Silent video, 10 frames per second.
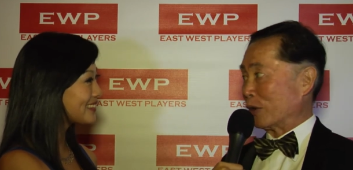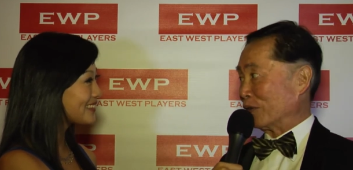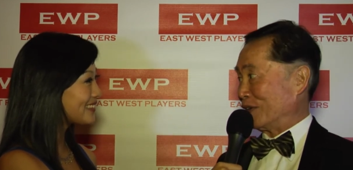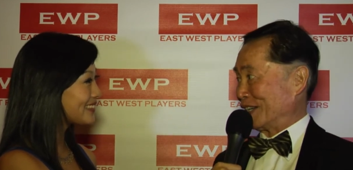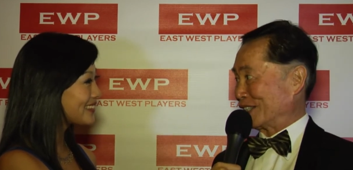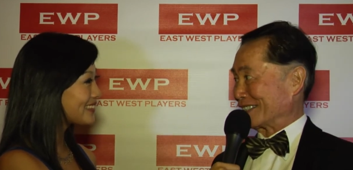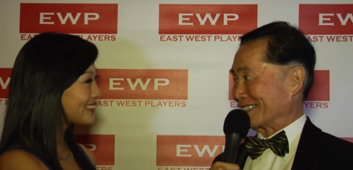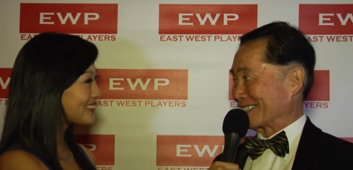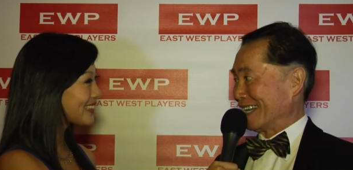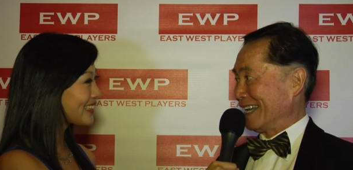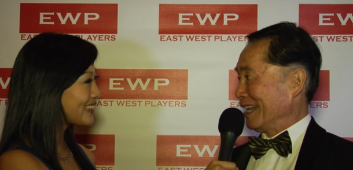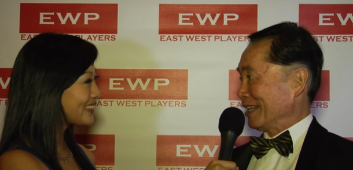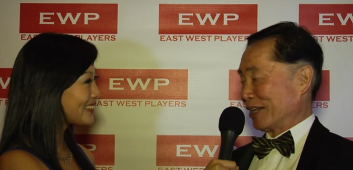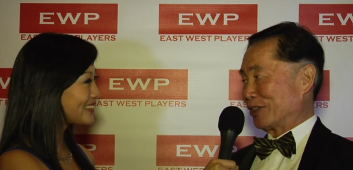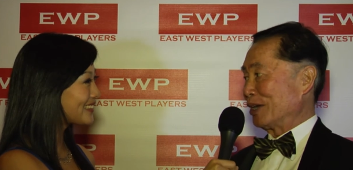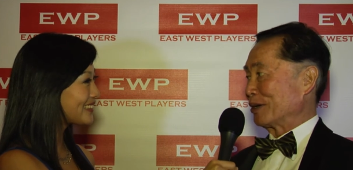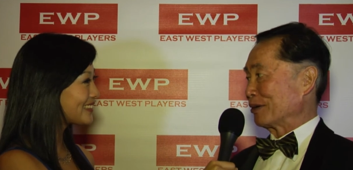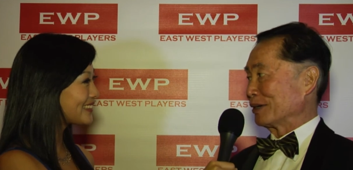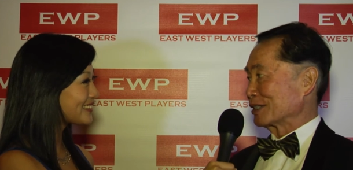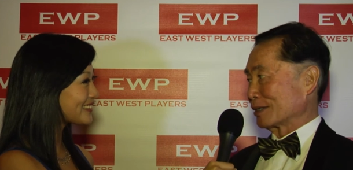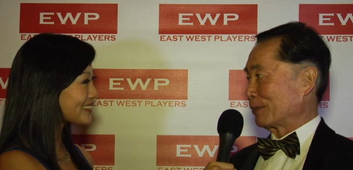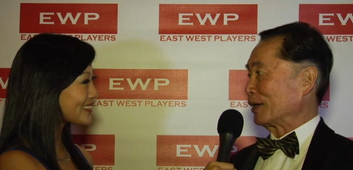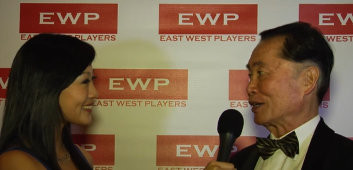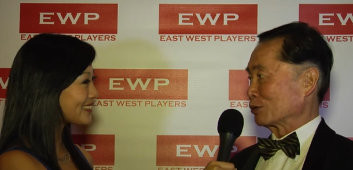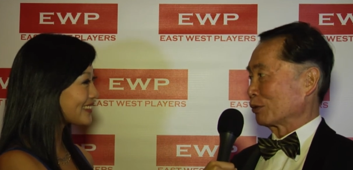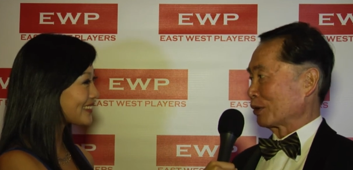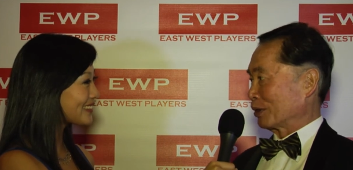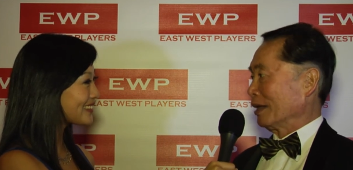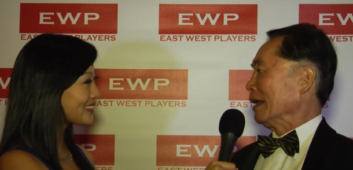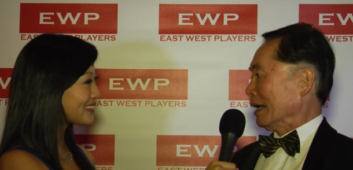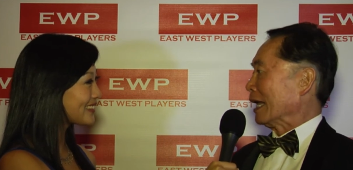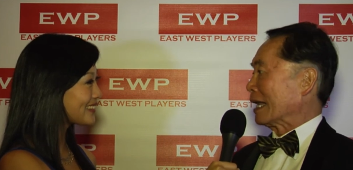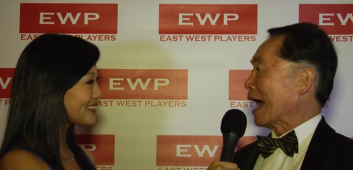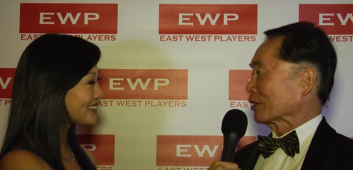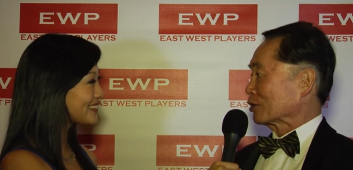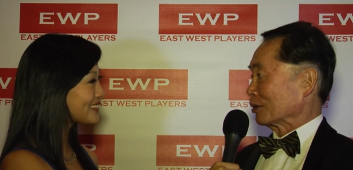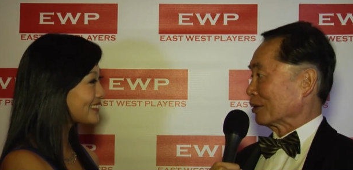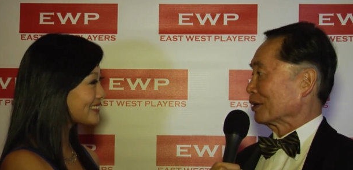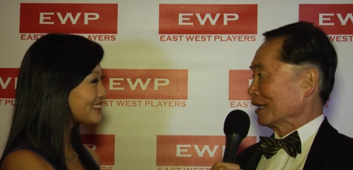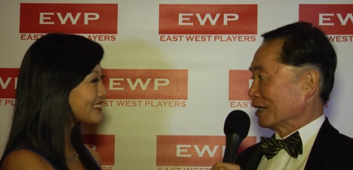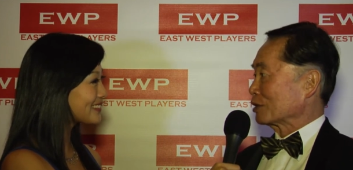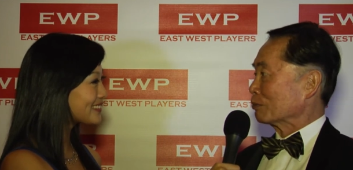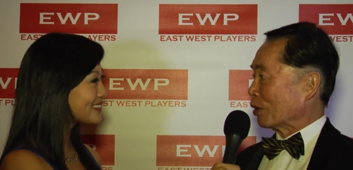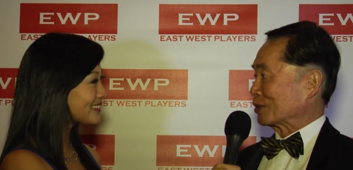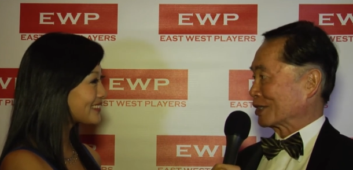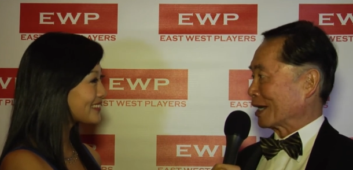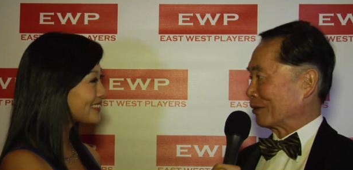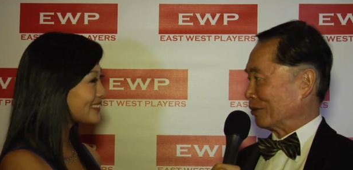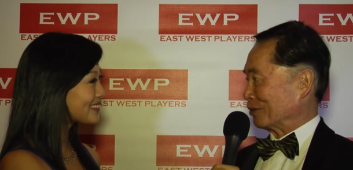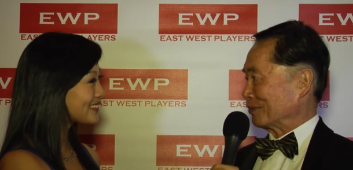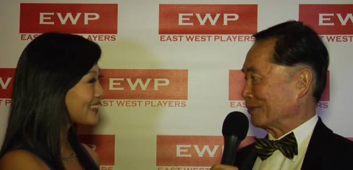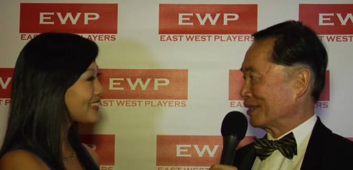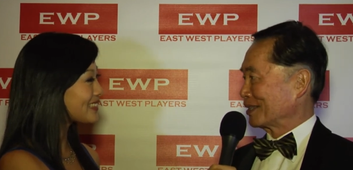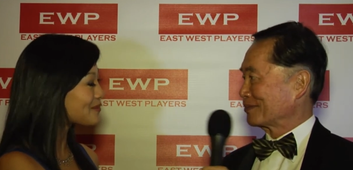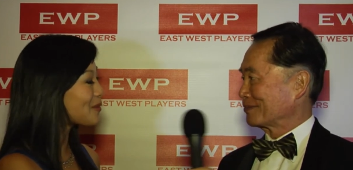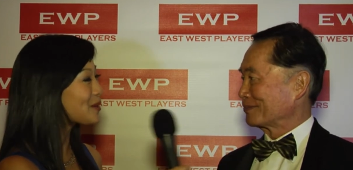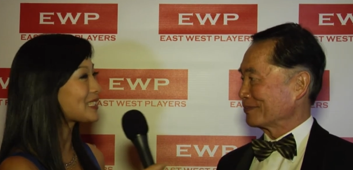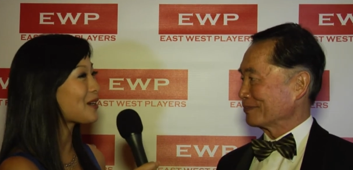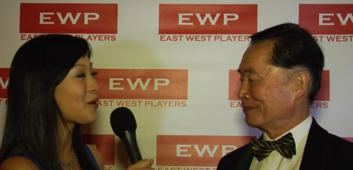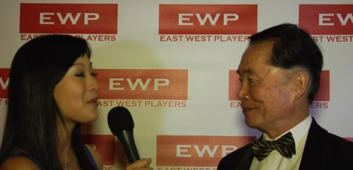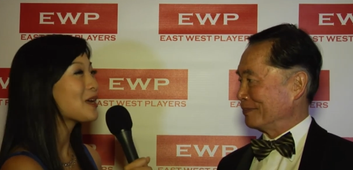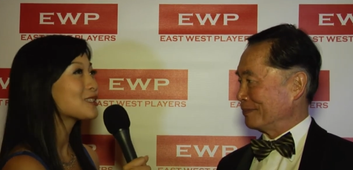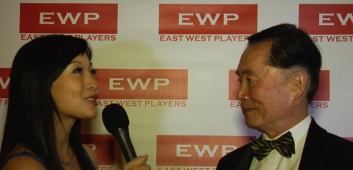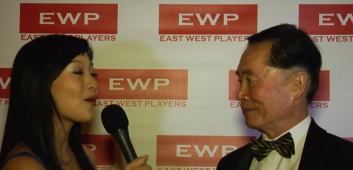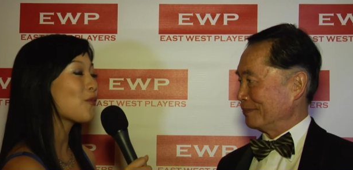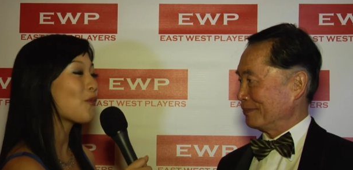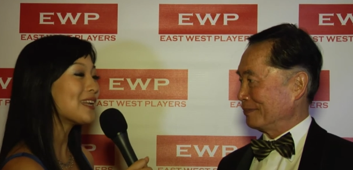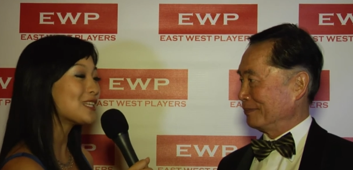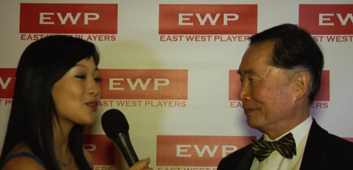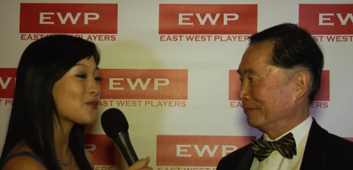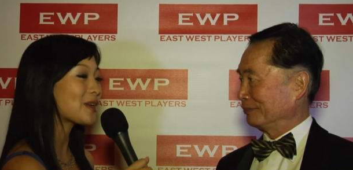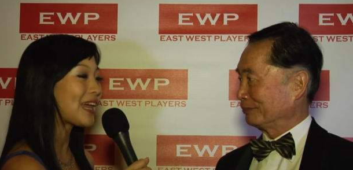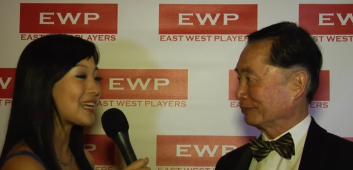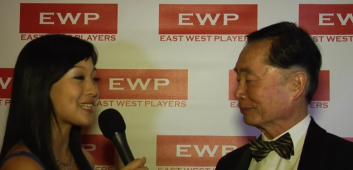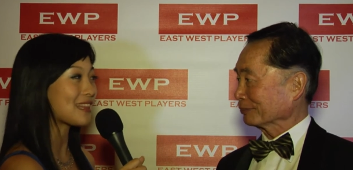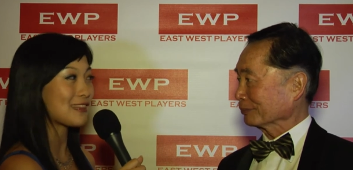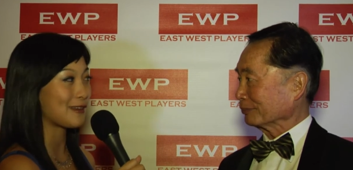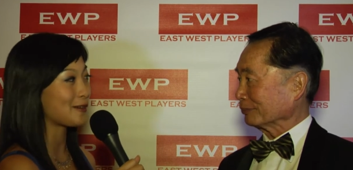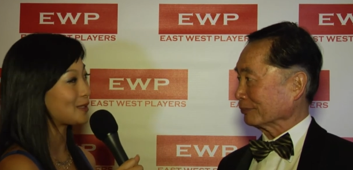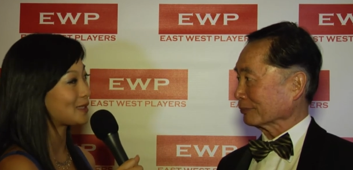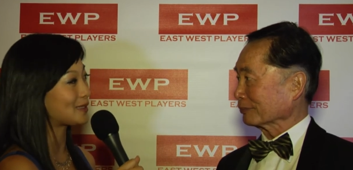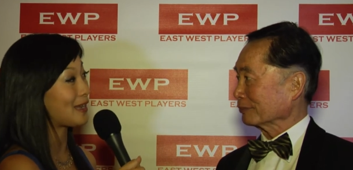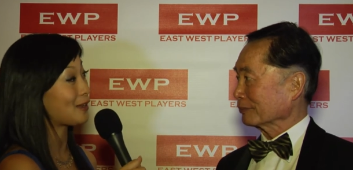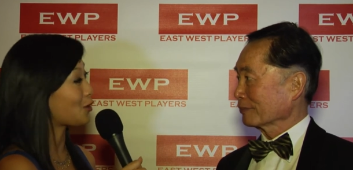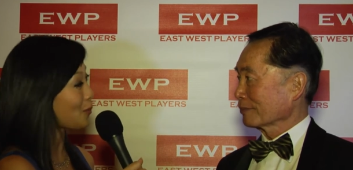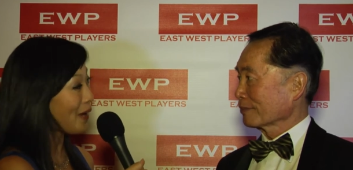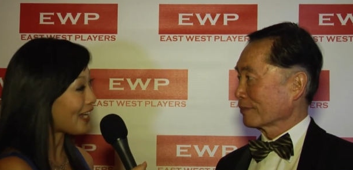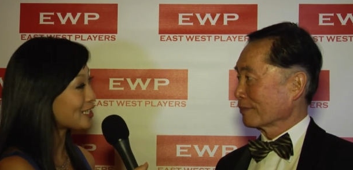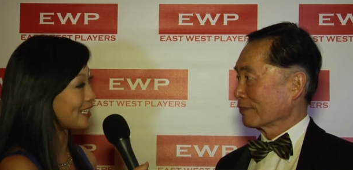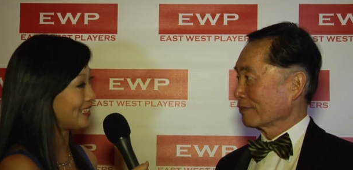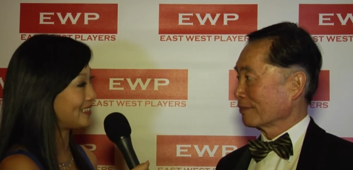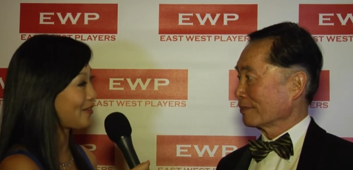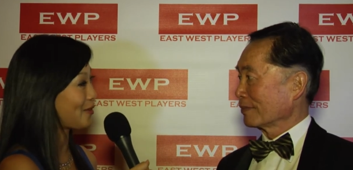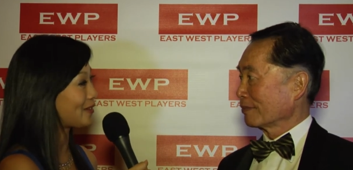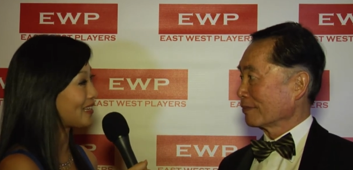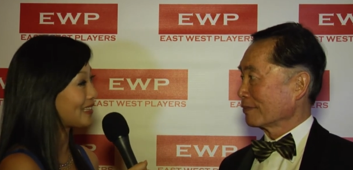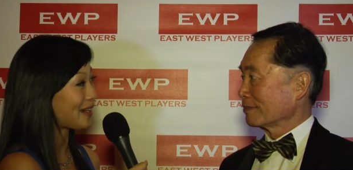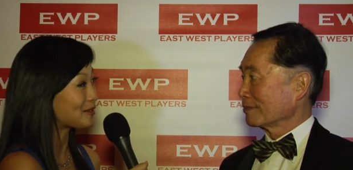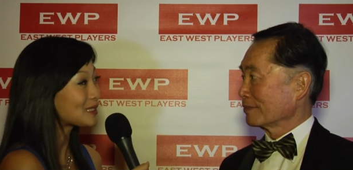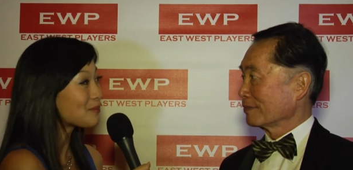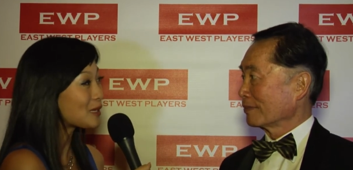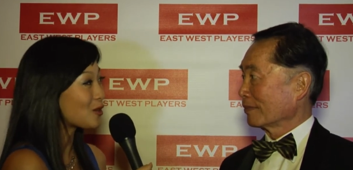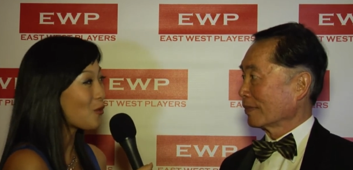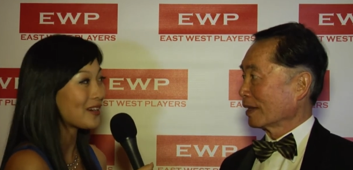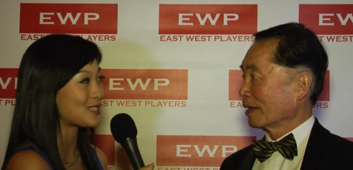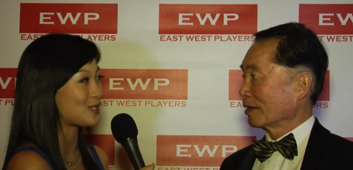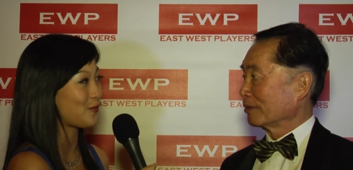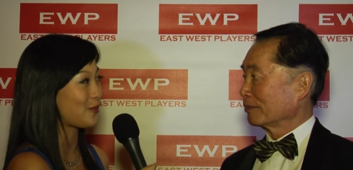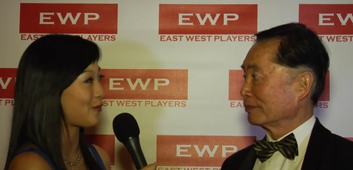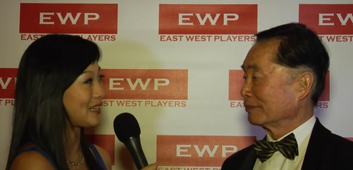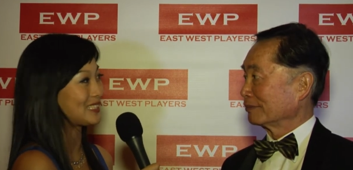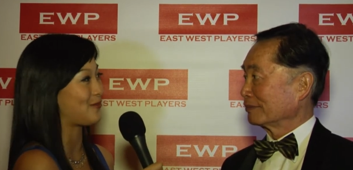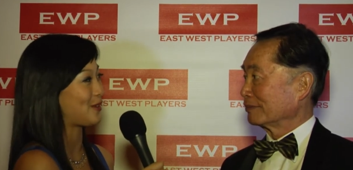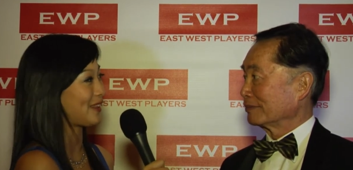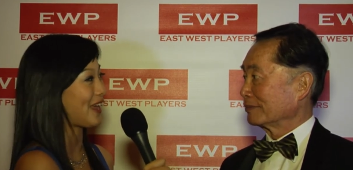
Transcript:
Speaker 1: ovations. A theater is a place where an actor is most at home.
Speaker 2: Most at home. So when did you realize that theater was like your passion, or that it was something you wanted to do for the rest of your